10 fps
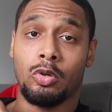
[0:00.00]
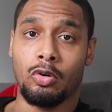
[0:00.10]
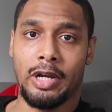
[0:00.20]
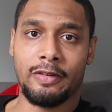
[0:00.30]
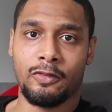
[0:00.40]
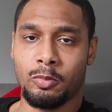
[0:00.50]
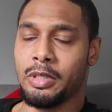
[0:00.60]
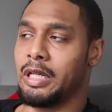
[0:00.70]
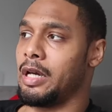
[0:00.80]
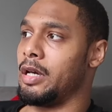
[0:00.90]
grateful
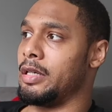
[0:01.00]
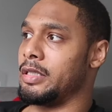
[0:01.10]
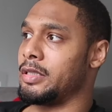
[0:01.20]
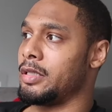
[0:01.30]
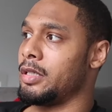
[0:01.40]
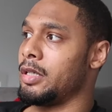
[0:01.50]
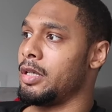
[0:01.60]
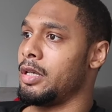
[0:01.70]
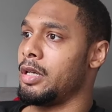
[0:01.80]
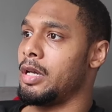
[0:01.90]
because
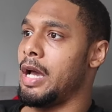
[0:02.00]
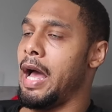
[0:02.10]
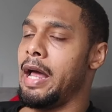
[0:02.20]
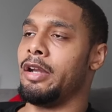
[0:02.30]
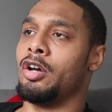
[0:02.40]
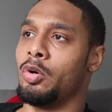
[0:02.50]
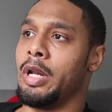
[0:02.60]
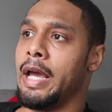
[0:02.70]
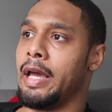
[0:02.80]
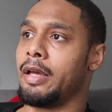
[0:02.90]
I know
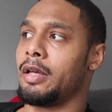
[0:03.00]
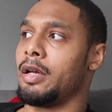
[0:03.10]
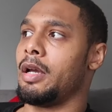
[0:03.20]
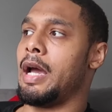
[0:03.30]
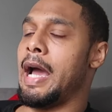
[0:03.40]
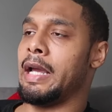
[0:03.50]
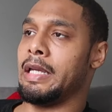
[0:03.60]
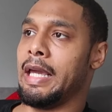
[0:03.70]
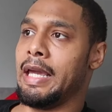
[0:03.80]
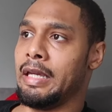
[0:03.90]
that I
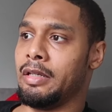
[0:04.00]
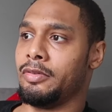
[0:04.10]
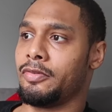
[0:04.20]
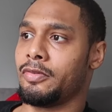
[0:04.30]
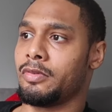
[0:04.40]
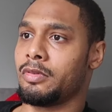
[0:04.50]
gave